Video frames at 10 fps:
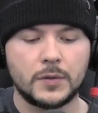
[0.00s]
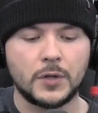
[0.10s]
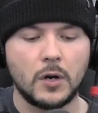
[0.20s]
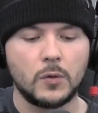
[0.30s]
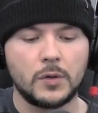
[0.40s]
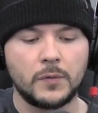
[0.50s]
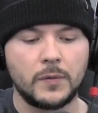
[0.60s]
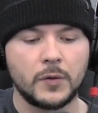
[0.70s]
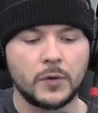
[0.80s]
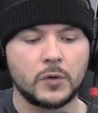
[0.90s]
So the,
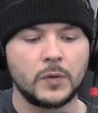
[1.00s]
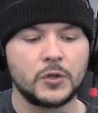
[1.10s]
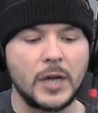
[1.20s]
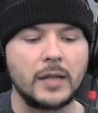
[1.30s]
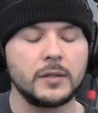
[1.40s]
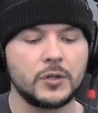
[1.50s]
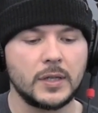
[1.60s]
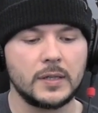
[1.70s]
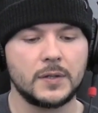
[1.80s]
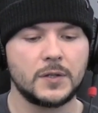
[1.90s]
the, the challenge
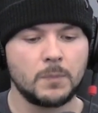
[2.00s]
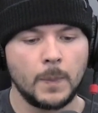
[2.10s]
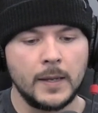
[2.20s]
is,